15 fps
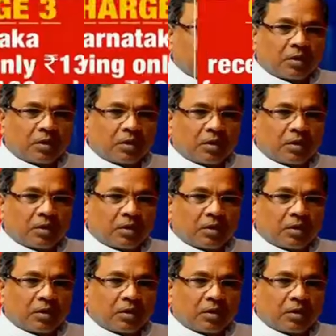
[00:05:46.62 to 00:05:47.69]

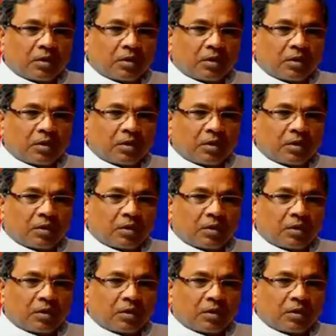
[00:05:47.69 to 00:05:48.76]

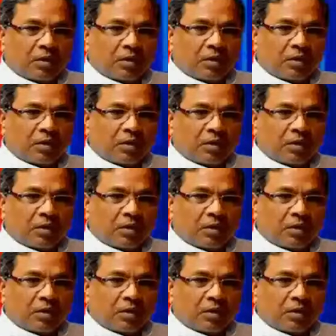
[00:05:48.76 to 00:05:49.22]
(silent)